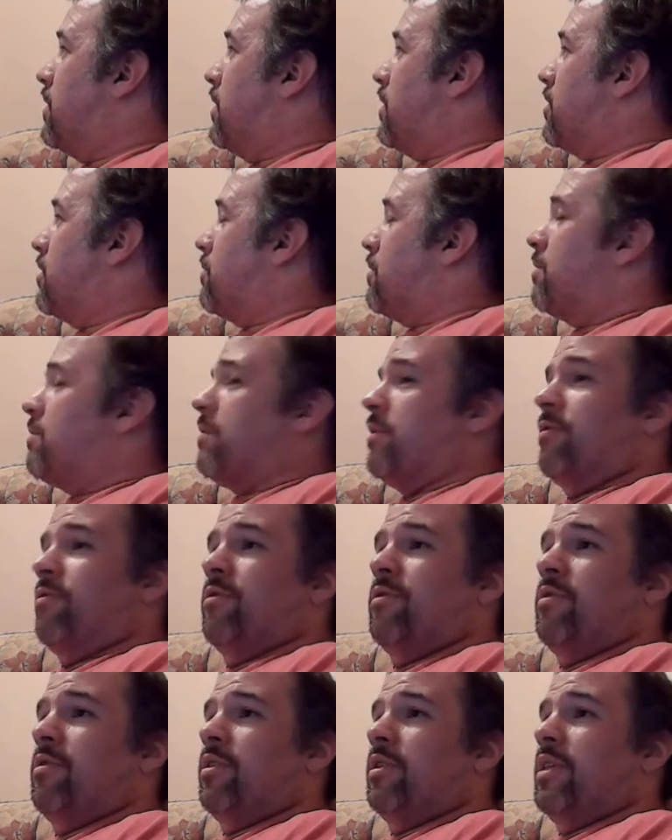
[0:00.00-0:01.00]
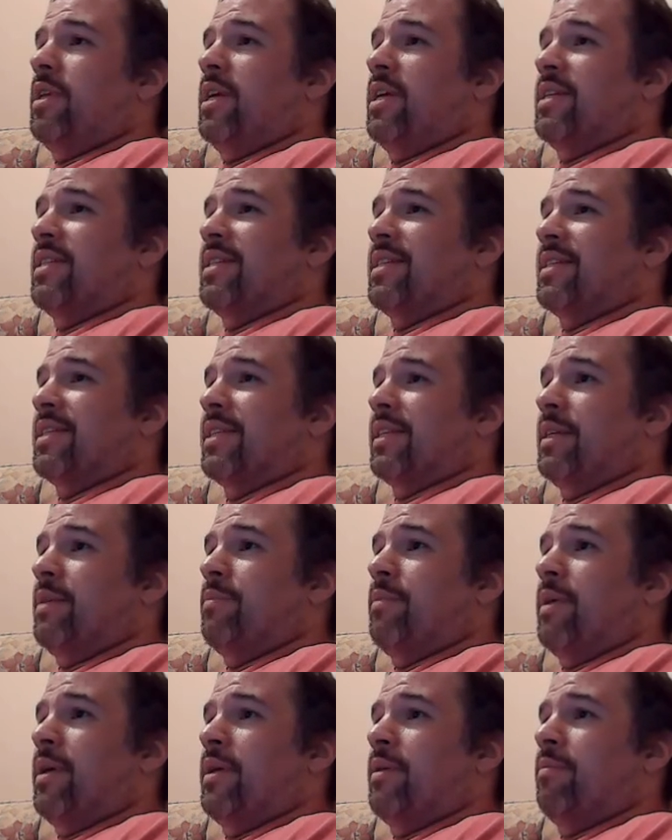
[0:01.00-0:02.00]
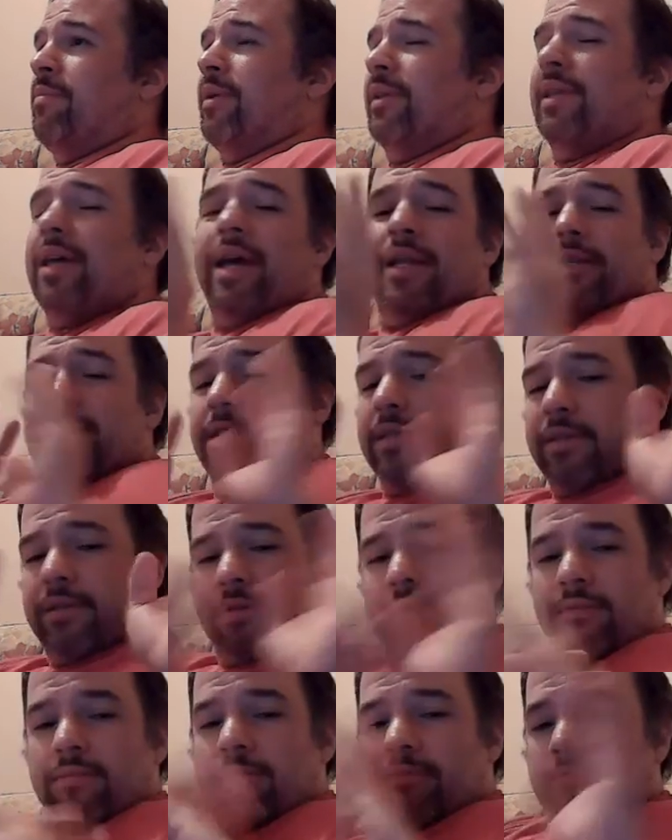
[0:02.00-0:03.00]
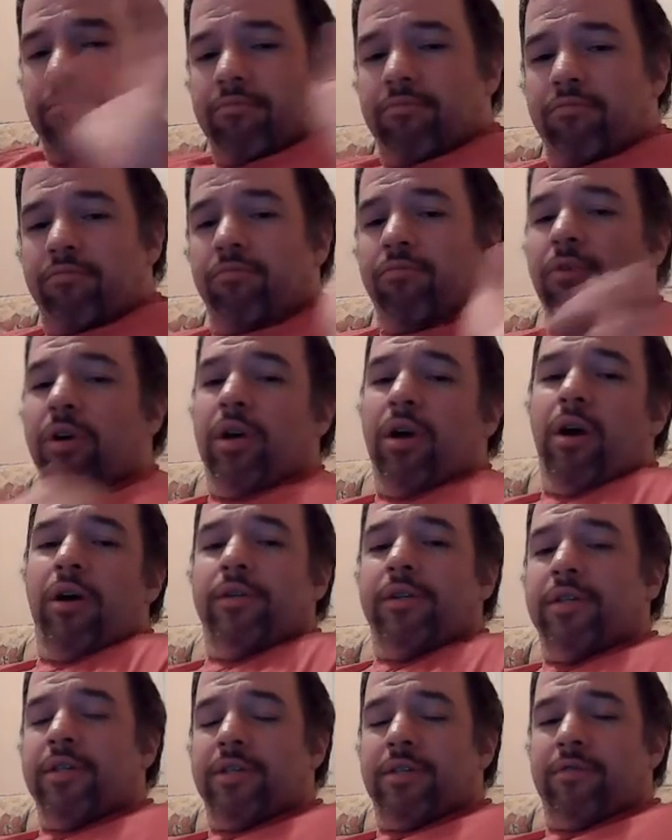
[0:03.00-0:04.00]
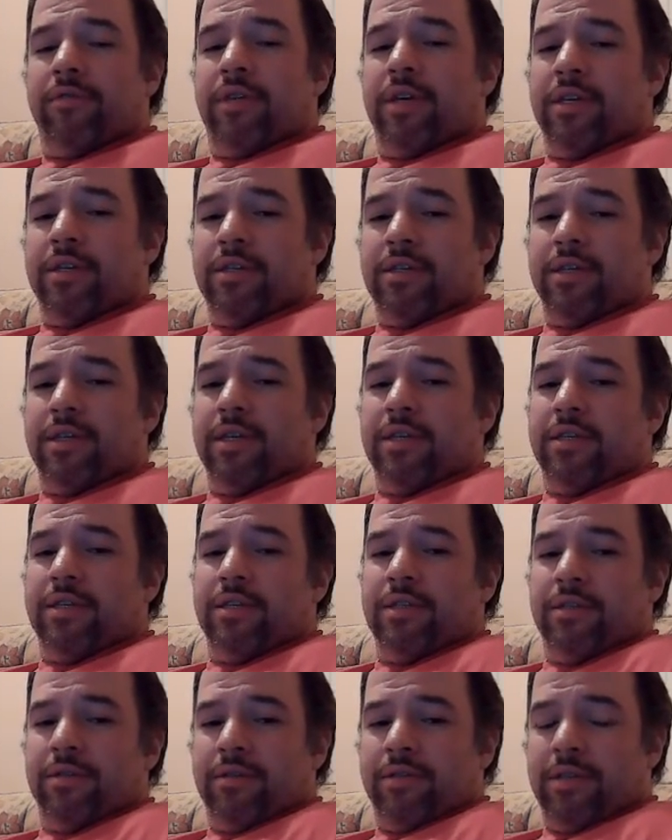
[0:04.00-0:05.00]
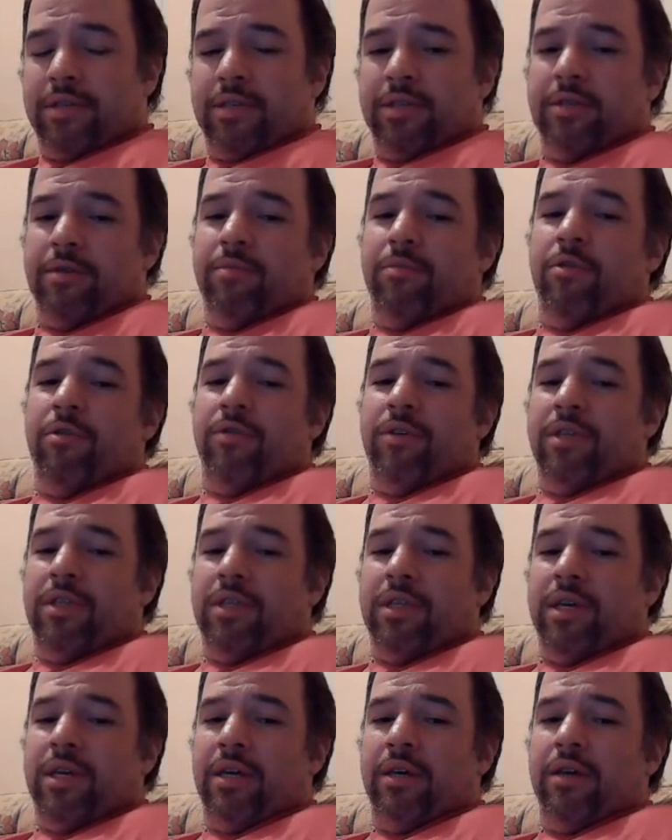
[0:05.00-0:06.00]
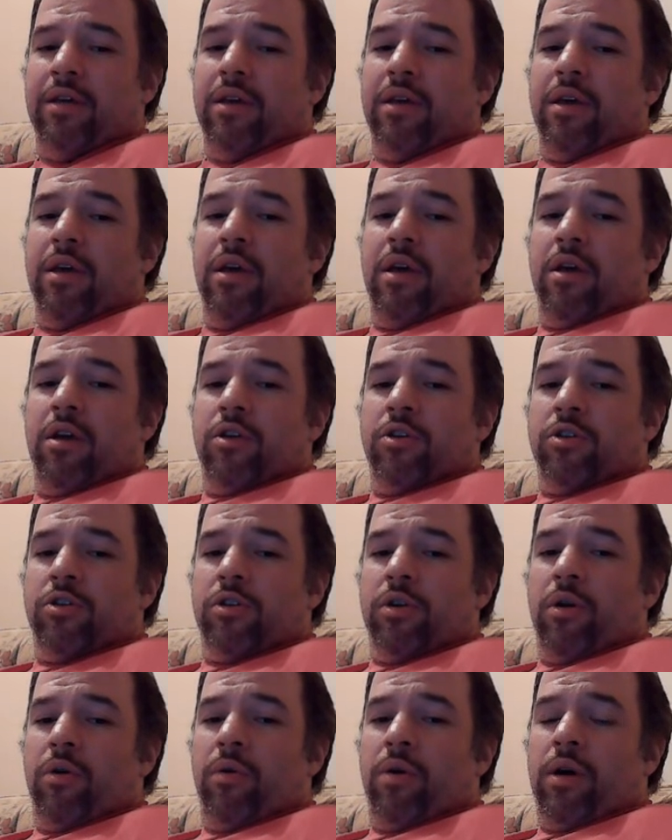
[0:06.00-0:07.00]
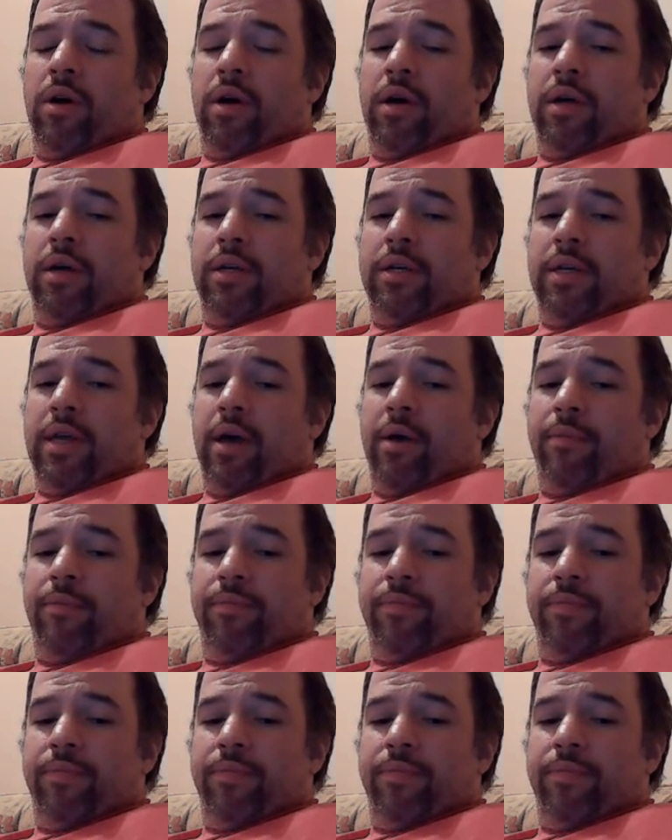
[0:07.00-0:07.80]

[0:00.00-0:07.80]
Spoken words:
there might be a few good days to sleep in. But that's regardless of this. This is a movie thing. So yeah,